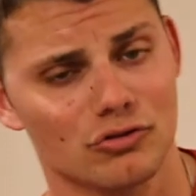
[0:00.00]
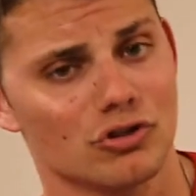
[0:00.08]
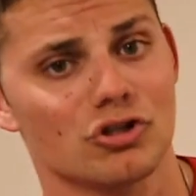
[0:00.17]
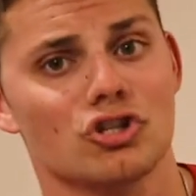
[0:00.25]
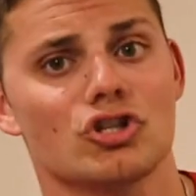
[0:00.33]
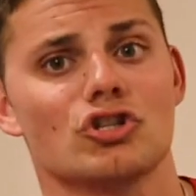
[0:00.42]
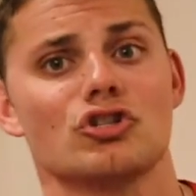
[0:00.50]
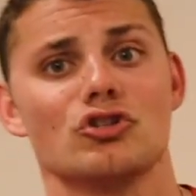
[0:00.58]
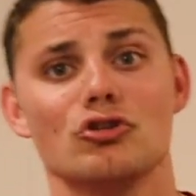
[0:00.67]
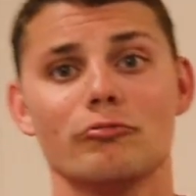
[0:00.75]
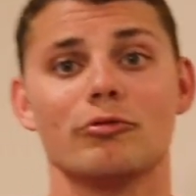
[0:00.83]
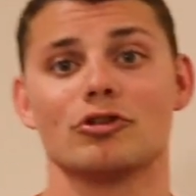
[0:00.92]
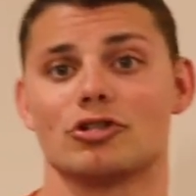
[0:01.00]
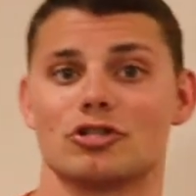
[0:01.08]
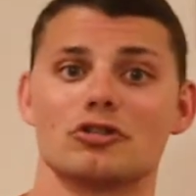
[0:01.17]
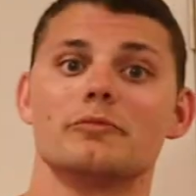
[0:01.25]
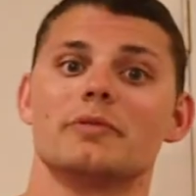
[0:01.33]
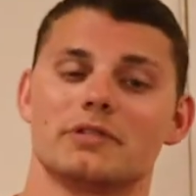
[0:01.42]
Those are super,
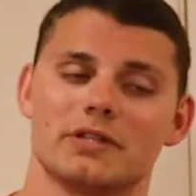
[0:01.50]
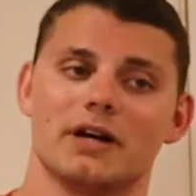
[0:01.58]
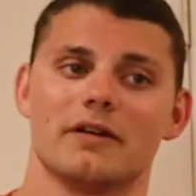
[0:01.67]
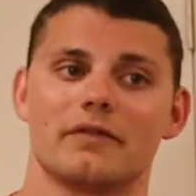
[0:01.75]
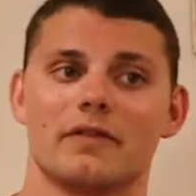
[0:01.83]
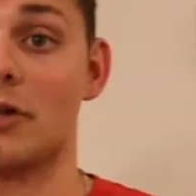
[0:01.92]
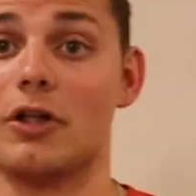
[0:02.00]
super tough.